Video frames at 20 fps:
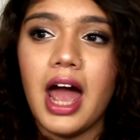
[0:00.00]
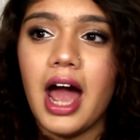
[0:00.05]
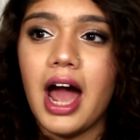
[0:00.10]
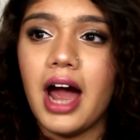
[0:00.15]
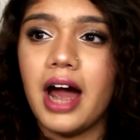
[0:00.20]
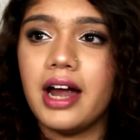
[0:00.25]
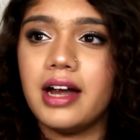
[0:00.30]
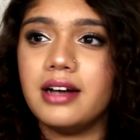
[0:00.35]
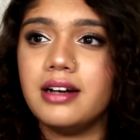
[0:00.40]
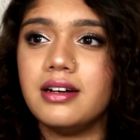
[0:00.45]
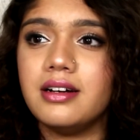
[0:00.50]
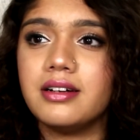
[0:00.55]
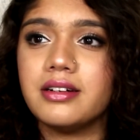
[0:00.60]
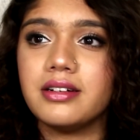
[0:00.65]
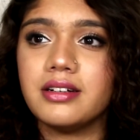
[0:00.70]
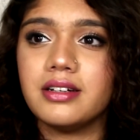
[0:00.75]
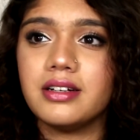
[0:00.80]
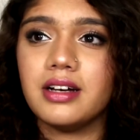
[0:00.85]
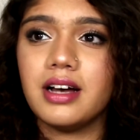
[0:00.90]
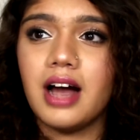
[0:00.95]
And
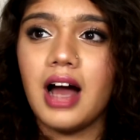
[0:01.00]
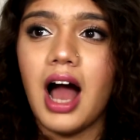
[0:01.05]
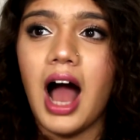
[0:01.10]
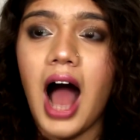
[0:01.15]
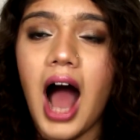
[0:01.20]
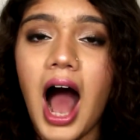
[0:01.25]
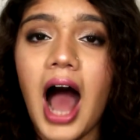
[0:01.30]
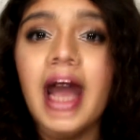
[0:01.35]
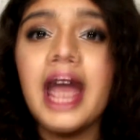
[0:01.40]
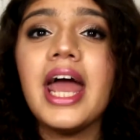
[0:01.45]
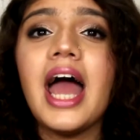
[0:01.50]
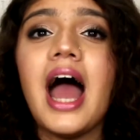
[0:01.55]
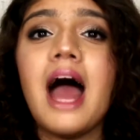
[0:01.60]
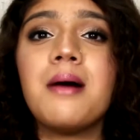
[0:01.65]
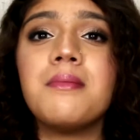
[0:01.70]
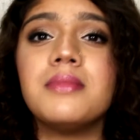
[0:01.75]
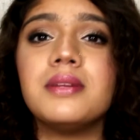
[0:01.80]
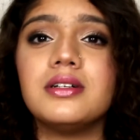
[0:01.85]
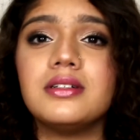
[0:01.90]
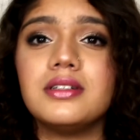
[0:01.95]
I
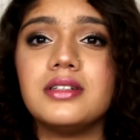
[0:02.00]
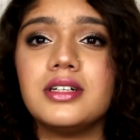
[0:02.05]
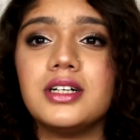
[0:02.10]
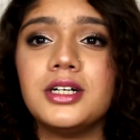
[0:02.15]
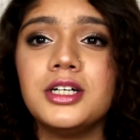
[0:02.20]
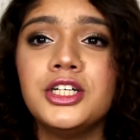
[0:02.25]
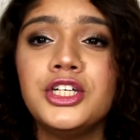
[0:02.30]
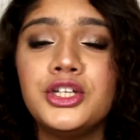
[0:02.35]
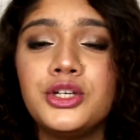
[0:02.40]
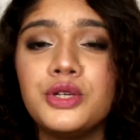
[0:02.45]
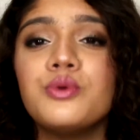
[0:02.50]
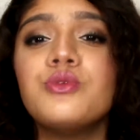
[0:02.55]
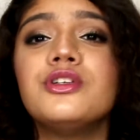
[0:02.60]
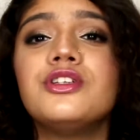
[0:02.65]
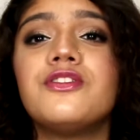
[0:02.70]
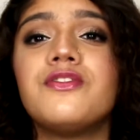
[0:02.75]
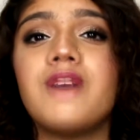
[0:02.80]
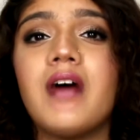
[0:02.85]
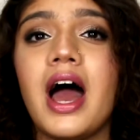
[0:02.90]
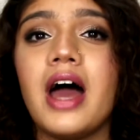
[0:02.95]
am a
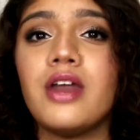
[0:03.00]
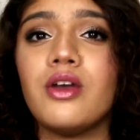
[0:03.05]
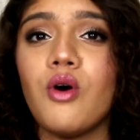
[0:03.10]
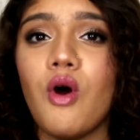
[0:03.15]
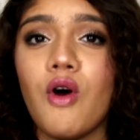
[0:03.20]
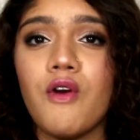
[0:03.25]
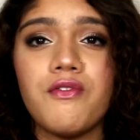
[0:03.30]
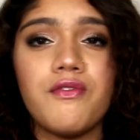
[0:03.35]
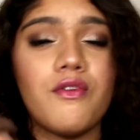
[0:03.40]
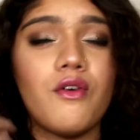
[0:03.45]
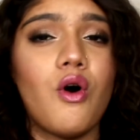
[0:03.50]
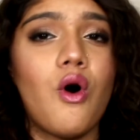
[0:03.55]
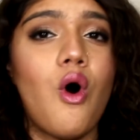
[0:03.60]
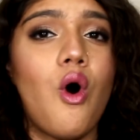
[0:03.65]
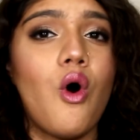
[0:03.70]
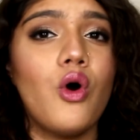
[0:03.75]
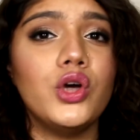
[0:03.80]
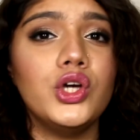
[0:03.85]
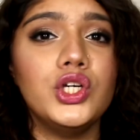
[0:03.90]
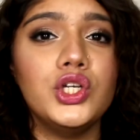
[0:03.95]
huge fan of
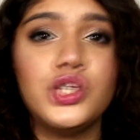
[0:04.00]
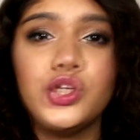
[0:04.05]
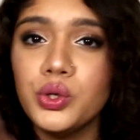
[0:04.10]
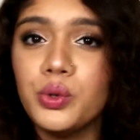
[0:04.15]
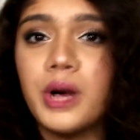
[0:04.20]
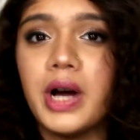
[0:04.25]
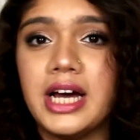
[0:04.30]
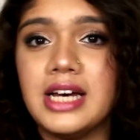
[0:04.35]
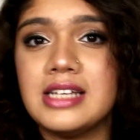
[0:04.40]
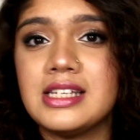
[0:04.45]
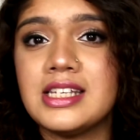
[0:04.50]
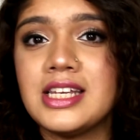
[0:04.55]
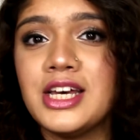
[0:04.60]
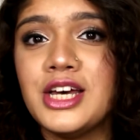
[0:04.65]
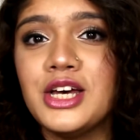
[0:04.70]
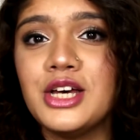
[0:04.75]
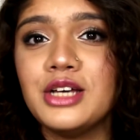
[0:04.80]
you guys.